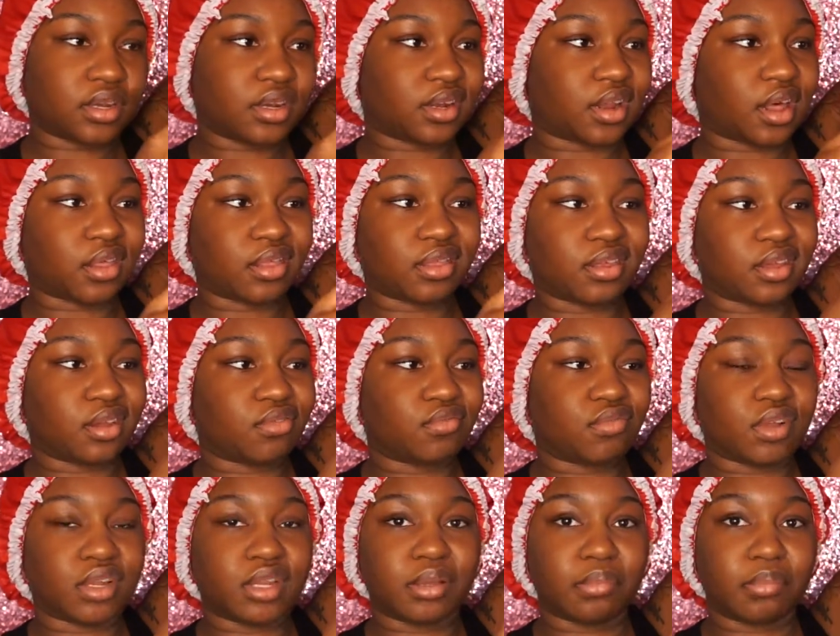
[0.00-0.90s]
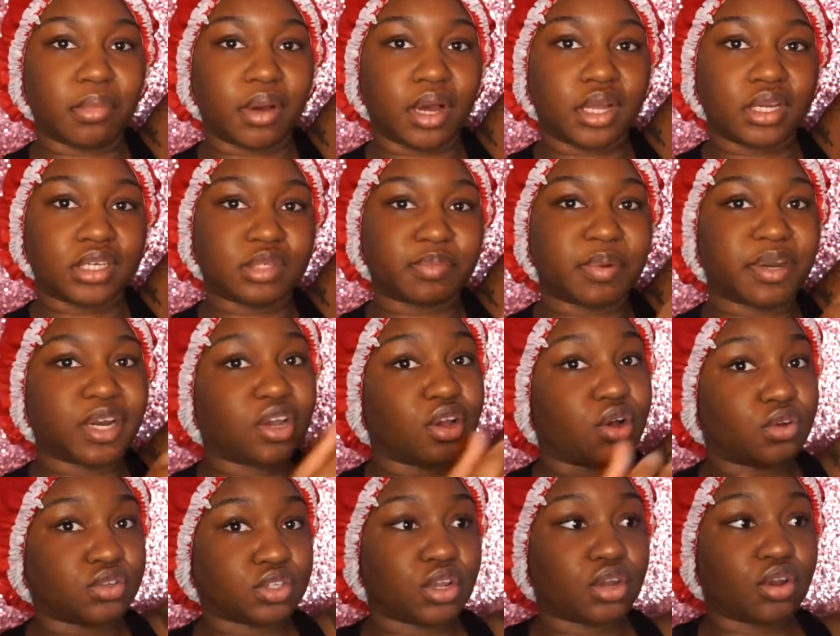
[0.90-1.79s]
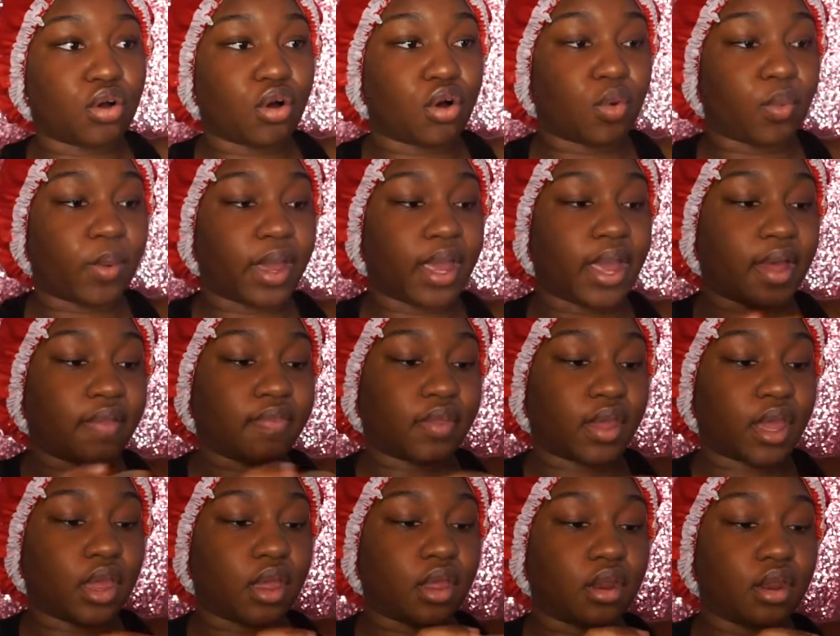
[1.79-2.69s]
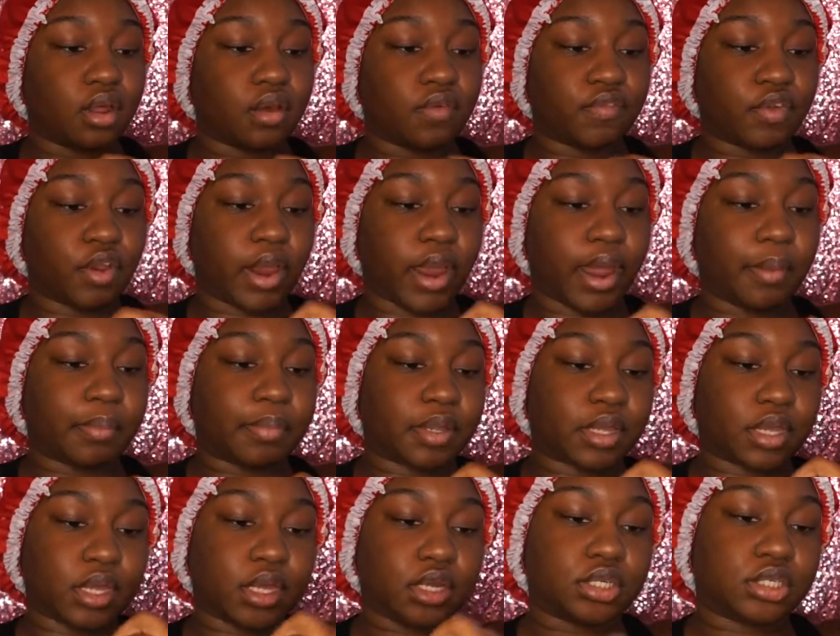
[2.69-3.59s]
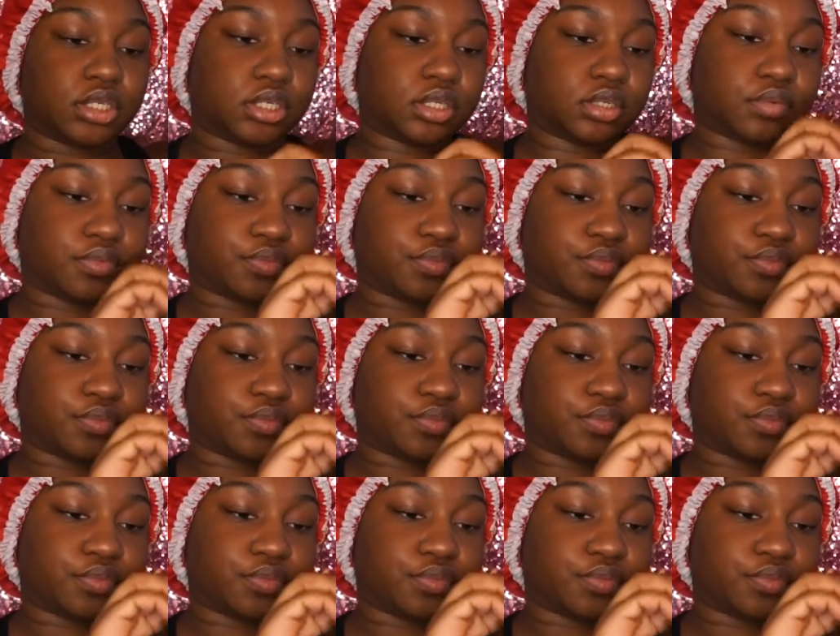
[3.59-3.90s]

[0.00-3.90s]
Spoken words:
Nothing really much, but it goes a long way at the end of your application.